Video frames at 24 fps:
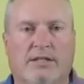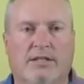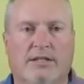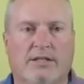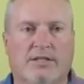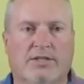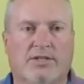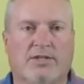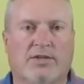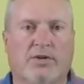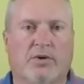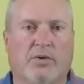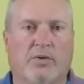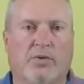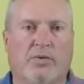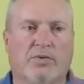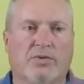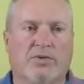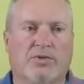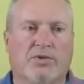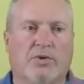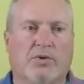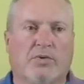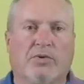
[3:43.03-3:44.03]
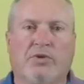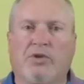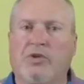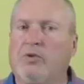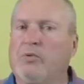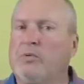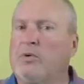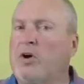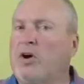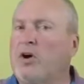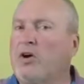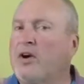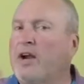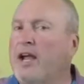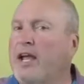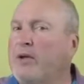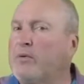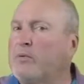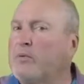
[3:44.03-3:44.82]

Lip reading: So you are a